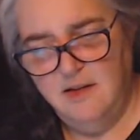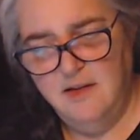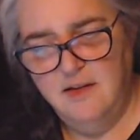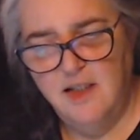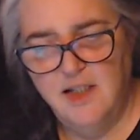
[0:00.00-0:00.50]

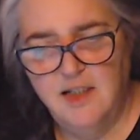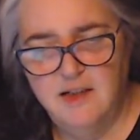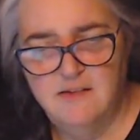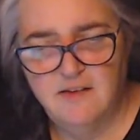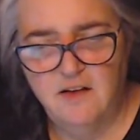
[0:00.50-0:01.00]

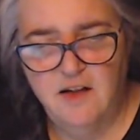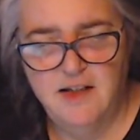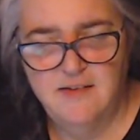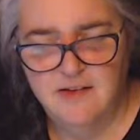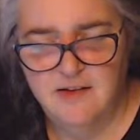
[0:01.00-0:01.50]
Tiana's
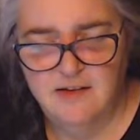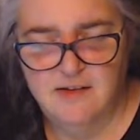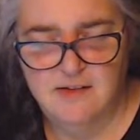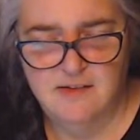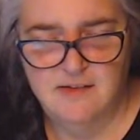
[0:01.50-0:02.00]

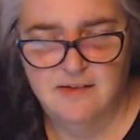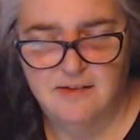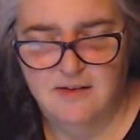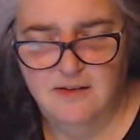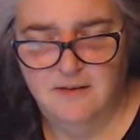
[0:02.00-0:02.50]
Closets
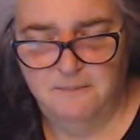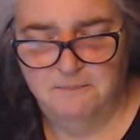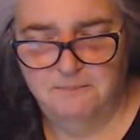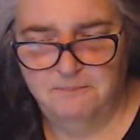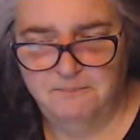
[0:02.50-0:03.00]

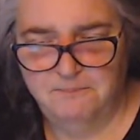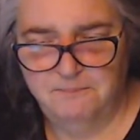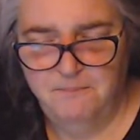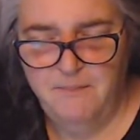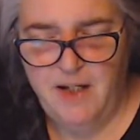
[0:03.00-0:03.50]

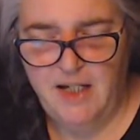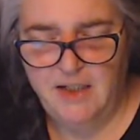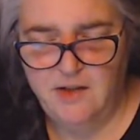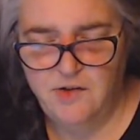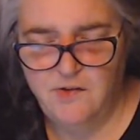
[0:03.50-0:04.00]

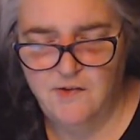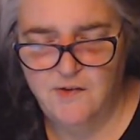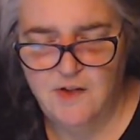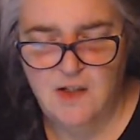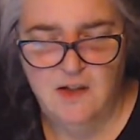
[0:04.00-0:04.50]
patterns,
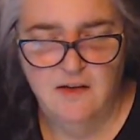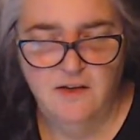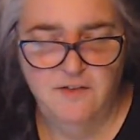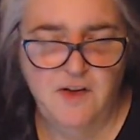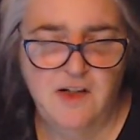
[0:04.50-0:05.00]

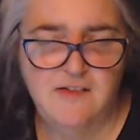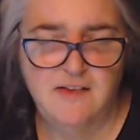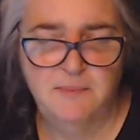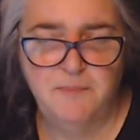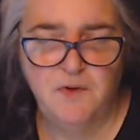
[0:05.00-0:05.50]
they're very
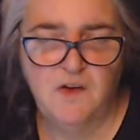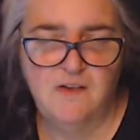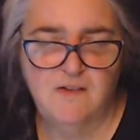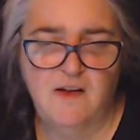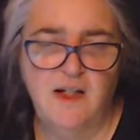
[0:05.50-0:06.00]
simple
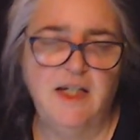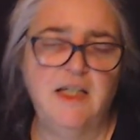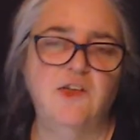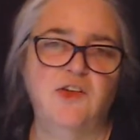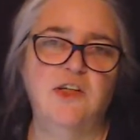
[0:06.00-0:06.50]
design
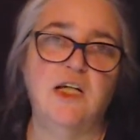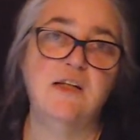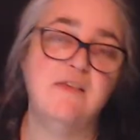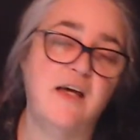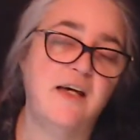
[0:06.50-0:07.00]
and she
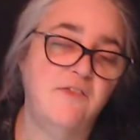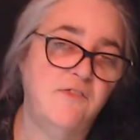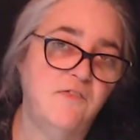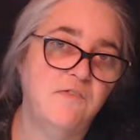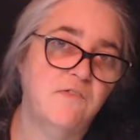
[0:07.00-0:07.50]
does have
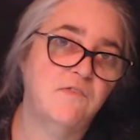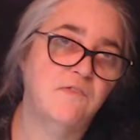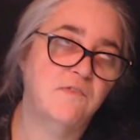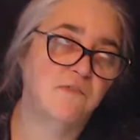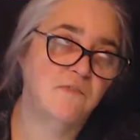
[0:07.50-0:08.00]

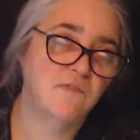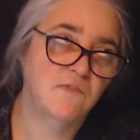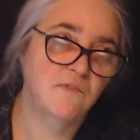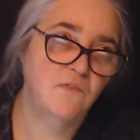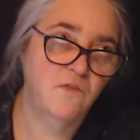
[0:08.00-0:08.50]

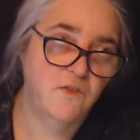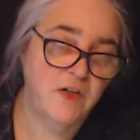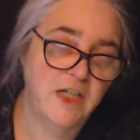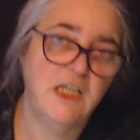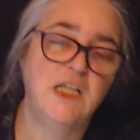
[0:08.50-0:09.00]

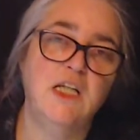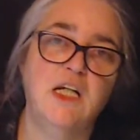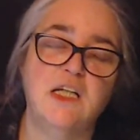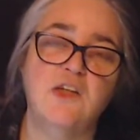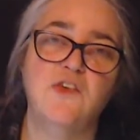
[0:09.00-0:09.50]
written
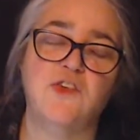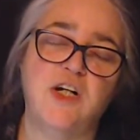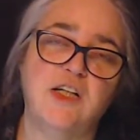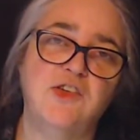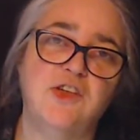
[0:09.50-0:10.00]

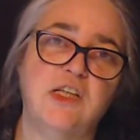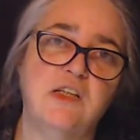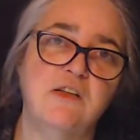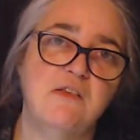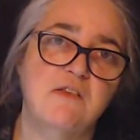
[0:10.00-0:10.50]

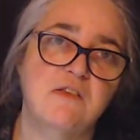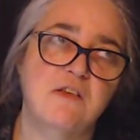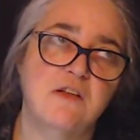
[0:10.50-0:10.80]
instructions.